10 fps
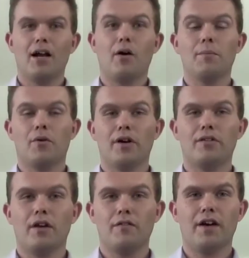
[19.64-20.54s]
Hello, I'm
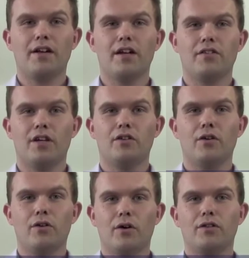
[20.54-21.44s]
Chris. I'm a Foundation
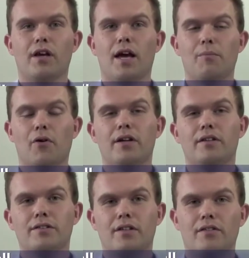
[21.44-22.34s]
Year 2 doctor at
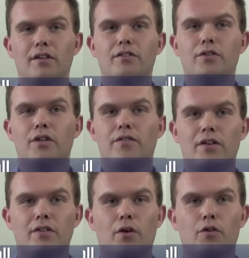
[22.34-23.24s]
Brighton and Sussex
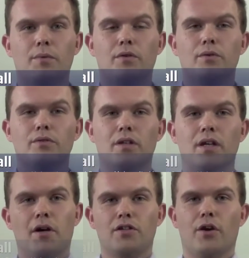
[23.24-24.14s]
University Hospitals.
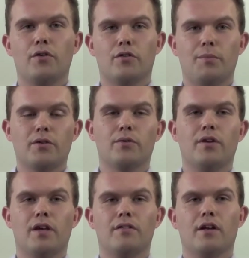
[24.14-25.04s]
My chosen
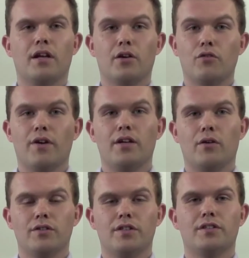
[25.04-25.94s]
specialty is clinical
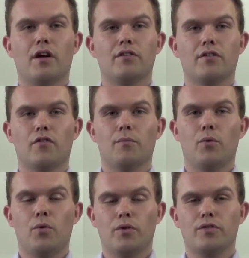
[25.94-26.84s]
radiology starting from
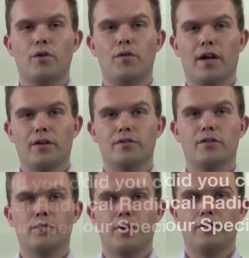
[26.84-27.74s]
August
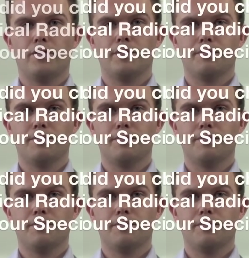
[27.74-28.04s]
2012.